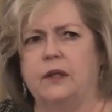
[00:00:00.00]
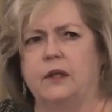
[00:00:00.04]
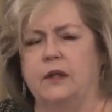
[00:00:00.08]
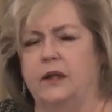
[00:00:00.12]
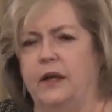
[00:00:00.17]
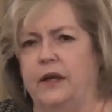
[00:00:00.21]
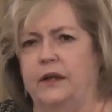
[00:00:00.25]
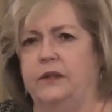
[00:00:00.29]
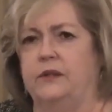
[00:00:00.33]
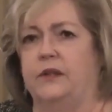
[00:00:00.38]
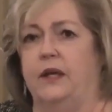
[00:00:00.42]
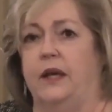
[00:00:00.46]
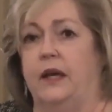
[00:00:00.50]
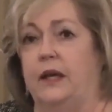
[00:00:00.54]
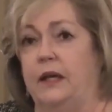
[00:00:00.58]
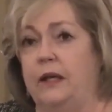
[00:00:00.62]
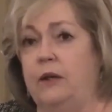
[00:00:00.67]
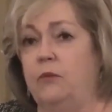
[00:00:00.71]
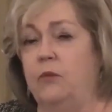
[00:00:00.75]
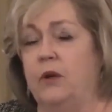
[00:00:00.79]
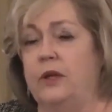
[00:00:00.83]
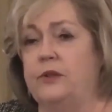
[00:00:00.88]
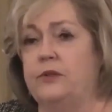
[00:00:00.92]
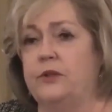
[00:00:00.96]
collect
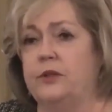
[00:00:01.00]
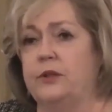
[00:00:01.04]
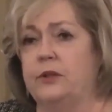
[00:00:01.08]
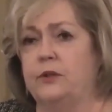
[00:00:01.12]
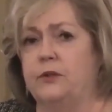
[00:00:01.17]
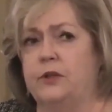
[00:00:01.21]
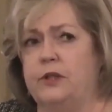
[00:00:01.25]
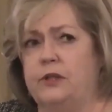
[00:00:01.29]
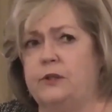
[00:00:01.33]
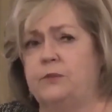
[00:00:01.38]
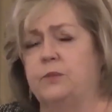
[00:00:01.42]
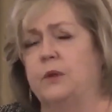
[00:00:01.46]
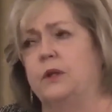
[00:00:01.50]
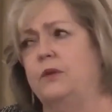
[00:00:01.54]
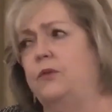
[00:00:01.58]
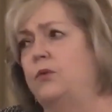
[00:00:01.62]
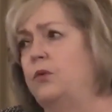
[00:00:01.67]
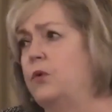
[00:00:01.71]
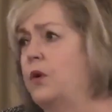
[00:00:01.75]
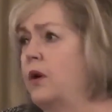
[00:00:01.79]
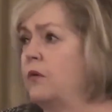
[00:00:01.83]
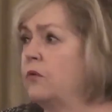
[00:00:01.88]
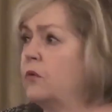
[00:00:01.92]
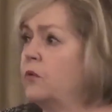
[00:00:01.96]
any rent increase, but if
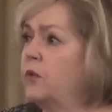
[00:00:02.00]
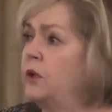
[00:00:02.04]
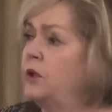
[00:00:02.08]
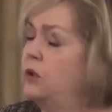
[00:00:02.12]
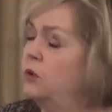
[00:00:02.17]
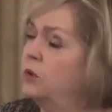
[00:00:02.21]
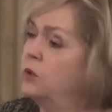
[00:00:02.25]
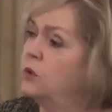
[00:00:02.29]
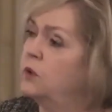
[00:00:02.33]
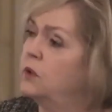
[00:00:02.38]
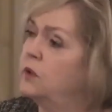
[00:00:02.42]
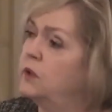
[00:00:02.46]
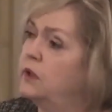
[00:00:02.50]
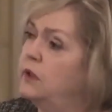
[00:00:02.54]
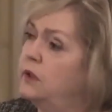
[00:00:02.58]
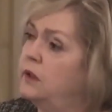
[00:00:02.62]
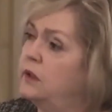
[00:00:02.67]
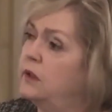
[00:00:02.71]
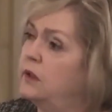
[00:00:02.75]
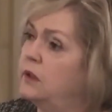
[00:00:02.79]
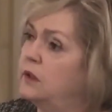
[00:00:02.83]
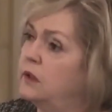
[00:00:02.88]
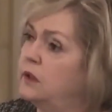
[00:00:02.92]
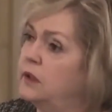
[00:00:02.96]
you have a renewal
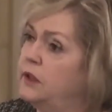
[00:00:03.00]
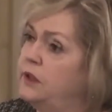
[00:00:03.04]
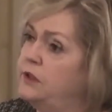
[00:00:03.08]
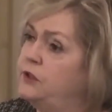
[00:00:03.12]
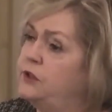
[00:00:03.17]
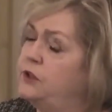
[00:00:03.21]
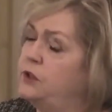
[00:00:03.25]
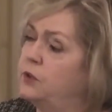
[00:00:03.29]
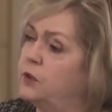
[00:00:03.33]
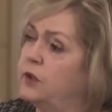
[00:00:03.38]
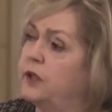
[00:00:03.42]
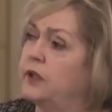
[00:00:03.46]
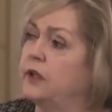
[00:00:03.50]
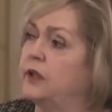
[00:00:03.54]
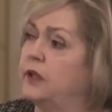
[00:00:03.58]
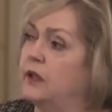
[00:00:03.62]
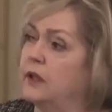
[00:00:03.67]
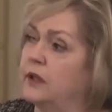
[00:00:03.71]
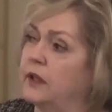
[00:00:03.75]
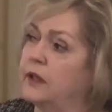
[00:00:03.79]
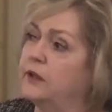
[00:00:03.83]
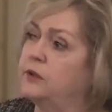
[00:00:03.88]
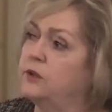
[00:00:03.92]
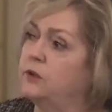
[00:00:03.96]
lease, you can
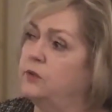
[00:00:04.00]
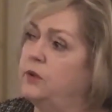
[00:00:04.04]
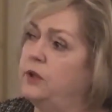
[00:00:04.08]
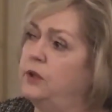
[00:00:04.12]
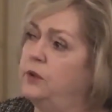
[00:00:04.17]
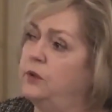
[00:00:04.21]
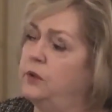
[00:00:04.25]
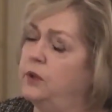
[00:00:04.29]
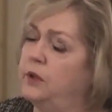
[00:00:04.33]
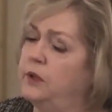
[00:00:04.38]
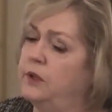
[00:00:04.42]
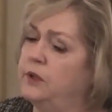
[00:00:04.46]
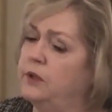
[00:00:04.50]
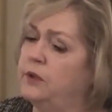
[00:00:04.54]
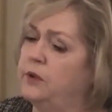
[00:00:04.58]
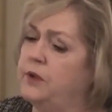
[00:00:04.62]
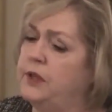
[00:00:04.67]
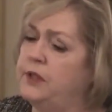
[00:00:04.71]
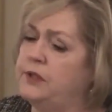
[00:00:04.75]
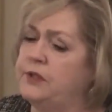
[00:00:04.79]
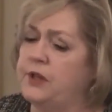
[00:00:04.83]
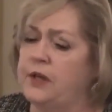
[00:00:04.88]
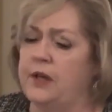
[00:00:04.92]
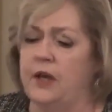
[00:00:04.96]
collect a renewal
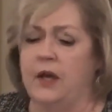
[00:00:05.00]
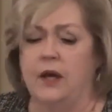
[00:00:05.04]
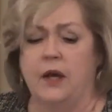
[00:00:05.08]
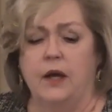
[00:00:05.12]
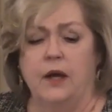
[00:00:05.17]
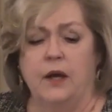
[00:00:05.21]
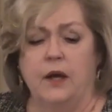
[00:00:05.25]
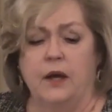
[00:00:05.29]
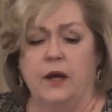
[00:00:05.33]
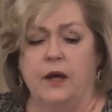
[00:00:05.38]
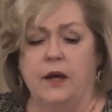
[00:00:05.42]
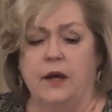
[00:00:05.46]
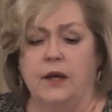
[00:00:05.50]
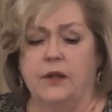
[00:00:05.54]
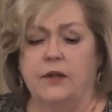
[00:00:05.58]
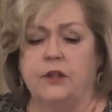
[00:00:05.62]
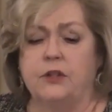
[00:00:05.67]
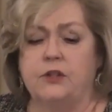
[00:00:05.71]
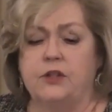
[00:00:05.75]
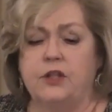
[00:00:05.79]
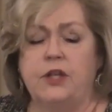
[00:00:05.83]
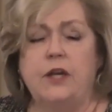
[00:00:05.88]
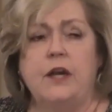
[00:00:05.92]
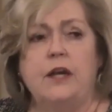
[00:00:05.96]
increase?
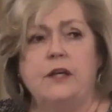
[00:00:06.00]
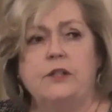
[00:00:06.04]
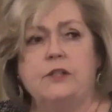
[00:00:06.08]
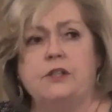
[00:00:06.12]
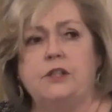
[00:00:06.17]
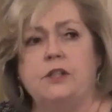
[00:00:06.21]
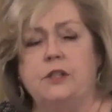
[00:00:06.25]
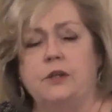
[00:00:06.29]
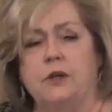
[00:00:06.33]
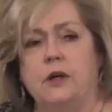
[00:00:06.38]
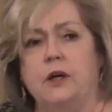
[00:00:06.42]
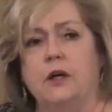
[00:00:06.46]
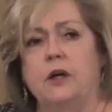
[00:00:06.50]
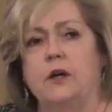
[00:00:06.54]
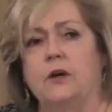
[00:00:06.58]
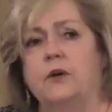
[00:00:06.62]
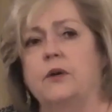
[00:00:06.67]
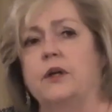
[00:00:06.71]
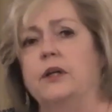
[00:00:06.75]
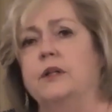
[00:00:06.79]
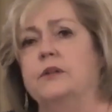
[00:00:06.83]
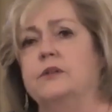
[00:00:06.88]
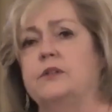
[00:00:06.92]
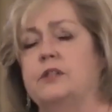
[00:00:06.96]
The
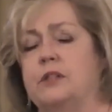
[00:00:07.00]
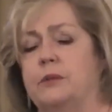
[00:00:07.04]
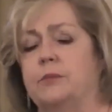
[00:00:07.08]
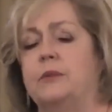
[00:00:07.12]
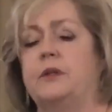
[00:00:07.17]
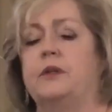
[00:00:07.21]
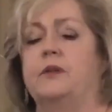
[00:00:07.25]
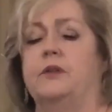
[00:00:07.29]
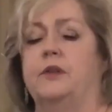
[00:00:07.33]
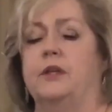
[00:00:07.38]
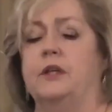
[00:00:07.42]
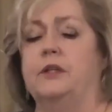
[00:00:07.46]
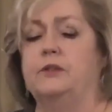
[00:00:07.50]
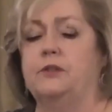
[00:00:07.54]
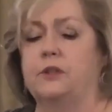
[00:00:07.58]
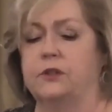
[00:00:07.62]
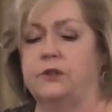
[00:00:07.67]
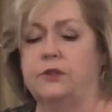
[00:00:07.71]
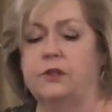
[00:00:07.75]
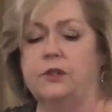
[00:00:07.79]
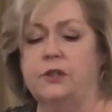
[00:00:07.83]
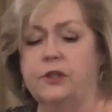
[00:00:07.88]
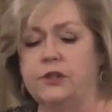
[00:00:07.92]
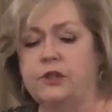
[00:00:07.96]
DHCR, in some of the things
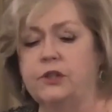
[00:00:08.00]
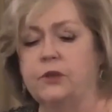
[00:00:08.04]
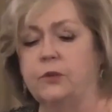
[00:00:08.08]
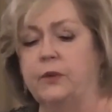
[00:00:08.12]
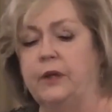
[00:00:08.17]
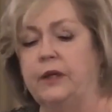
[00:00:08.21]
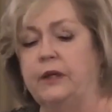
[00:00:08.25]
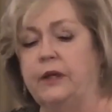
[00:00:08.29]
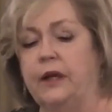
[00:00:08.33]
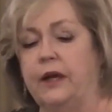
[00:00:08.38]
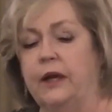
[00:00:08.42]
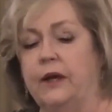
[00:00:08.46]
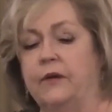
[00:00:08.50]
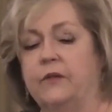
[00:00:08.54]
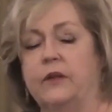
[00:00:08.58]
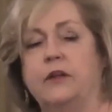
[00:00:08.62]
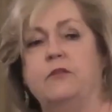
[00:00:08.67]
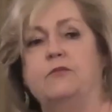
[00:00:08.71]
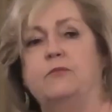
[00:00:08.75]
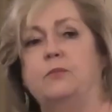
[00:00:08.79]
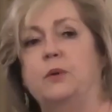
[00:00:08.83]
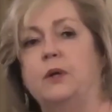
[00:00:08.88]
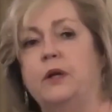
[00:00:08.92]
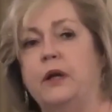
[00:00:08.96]
it's issuing now,
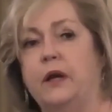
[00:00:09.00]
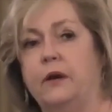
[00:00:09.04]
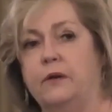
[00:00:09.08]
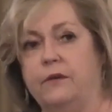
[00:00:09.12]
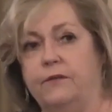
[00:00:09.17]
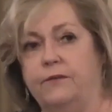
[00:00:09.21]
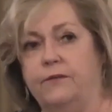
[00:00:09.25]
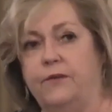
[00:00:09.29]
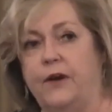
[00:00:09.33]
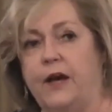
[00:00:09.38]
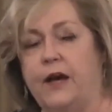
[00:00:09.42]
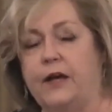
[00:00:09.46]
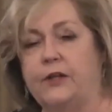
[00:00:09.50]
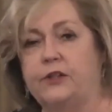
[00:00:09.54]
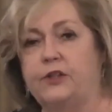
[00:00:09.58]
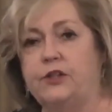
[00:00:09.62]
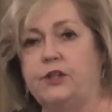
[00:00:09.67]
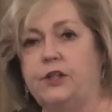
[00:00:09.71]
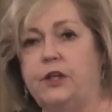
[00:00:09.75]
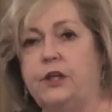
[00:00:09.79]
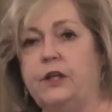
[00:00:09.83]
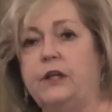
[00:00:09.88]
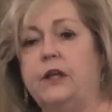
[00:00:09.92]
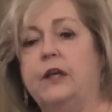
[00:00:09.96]
they've put out a fact
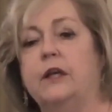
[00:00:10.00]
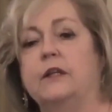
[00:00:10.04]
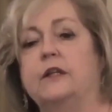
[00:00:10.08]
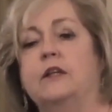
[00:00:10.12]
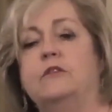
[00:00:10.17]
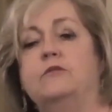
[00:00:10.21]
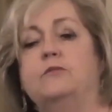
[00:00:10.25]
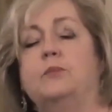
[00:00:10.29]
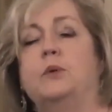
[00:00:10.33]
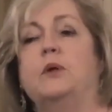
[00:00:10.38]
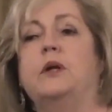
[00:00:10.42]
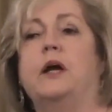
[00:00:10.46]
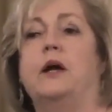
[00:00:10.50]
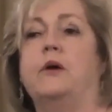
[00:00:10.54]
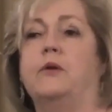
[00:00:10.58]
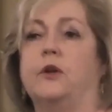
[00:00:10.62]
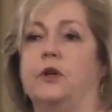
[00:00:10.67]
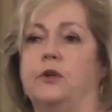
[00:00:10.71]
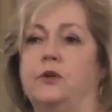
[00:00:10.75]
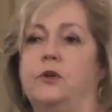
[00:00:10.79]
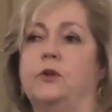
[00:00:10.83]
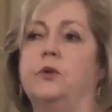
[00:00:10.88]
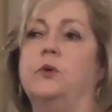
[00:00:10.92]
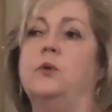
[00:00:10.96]
sheet and they've put out
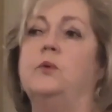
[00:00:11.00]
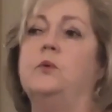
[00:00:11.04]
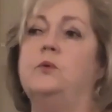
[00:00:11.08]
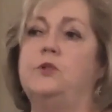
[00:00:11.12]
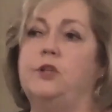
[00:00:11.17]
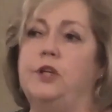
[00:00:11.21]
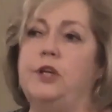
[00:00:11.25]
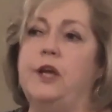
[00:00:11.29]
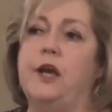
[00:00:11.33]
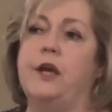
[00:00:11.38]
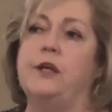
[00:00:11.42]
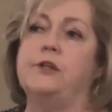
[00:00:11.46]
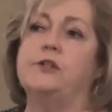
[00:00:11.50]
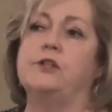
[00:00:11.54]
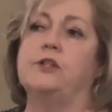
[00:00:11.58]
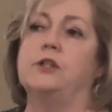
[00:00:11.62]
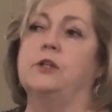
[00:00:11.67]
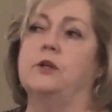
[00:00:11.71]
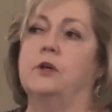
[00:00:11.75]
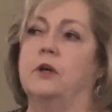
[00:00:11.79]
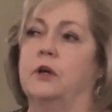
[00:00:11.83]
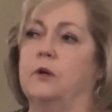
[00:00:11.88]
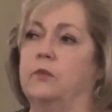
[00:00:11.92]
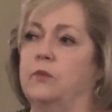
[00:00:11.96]
a new
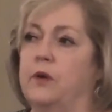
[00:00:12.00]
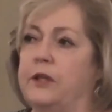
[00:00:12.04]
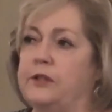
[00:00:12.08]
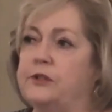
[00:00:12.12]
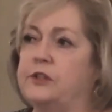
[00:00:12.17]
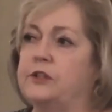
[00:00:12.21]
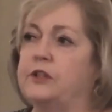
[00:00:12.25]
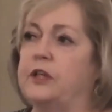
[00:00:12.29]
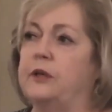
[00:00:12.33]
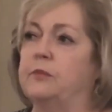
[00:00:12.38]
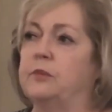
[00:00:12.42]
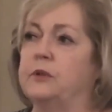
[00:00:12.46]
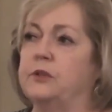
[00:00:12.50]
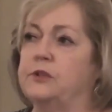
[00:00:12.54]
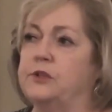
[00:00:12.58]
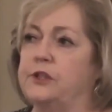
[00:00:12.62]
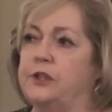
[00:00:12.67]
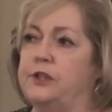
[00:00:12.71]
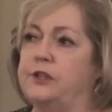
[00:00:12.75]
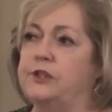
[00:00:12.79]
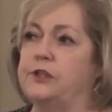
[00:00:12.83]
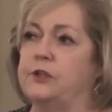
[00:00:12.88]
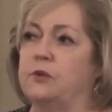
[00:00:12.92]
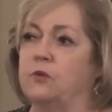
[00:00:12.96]
DHCR rent
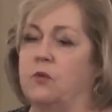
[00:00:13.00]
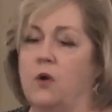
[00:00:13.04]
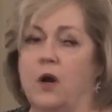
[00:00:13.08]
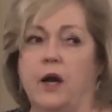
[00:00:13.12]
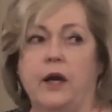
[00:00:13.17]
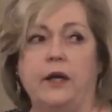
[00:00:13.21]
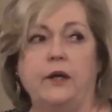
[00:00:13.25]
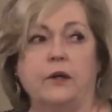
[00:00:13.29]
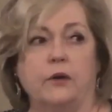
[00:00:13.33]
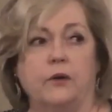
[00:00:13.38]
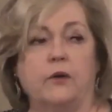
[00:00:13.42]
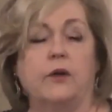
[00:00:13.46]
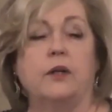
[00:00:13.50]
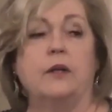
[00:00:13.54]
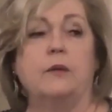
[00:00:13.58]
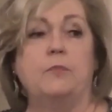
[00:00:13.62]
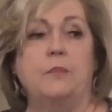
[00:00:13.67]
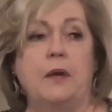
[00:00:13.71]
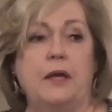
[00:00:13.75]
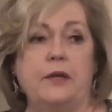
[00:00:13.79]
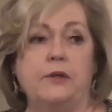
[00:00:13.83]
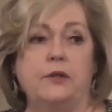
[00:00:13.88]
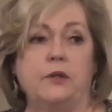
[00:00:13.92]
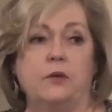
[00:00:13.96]
stabilization rider, an
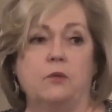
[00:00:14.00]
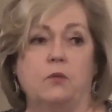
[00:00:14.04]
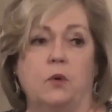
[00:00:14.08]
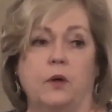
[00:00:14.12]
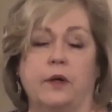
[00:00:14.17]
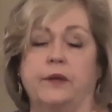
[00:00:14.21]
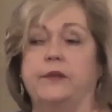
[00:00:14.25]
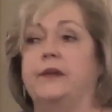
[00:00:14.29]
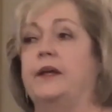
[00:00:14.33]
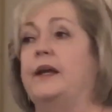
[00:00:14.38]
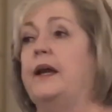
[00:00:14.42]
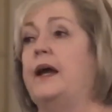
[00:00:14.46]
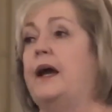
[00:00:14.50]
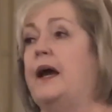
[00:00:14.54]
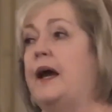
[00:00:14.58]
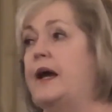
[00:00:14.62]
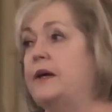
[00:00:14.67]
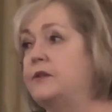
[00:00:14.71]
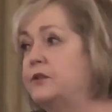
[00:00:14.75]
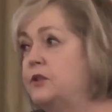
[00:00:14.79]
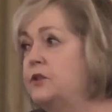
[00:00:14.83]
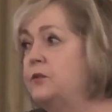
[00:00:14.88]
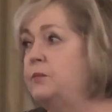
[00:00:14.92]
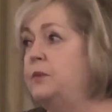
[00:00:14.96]
amended one, that
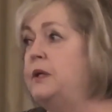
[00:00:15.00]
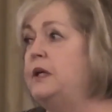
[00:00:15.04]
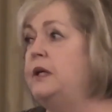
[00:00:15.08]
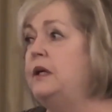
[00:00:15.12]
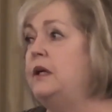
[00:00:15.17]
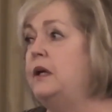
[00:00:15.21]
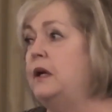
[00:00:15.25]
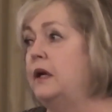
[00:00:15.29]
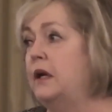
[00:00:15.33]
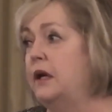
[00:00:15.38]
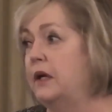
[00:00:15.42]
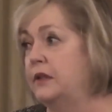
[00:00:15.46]
has to be